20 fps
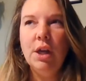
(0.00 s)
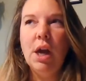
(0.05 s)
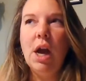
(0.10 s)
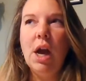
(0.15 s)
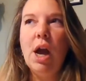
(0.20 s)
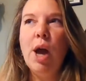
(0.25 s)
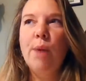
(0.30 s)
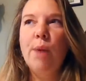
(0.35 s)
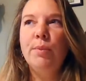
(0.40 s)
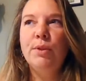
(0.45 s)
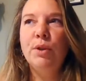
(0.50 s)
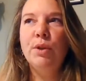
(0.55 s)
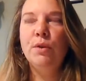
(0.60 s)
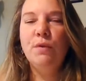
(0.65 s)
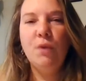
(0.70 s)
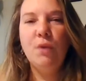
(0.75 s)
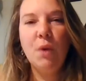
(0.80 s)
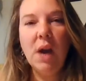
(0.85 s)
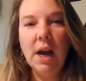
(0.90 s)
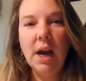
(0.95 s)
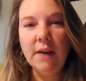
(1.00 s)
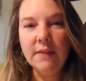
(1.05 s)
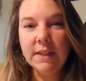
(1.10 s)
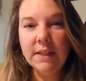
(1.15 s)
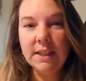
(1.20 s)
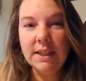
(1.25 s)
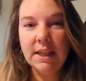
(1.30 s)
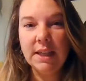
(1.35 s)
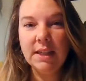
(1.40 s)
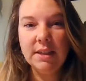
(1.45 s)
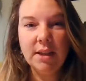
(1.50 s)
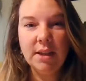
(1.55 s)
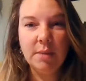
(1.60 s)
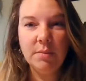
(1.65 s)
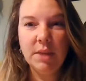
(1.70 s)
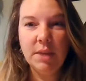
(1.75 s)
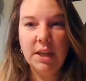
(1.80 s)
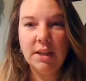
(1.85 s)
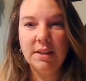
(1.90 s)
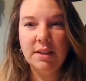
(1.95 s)
So if you have to say
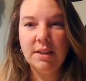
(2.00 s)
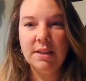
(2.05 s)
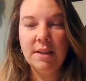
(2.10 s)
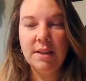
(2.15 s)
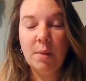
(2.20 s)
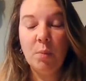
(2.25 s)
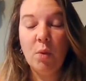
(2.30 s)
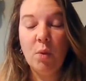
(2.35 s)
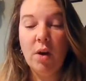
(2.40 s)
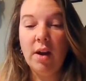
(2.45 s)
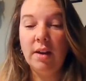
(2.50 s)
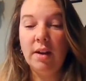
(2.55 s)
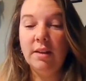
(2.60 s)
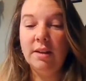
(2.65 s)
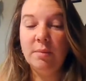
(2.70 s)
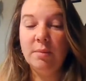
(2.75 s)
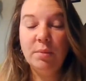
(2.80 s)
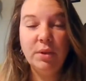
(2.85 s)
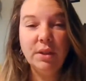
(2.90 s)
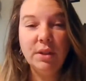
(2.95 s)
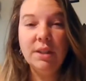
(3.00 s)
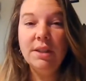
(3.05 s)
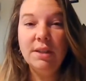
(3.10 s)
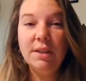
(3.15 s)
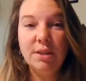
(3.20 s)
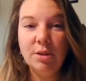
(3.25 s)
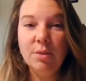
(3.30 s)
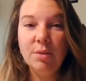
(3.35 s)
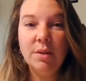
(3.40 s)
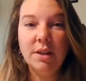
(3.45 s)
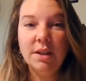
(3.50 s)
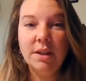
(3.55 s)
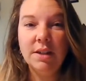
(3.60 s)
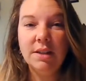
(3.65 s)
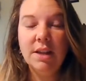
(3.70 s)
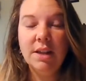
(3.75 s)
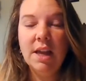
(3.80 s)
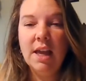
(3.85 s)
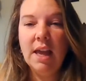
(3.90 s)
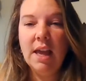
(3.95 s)
something to someone, then please do it.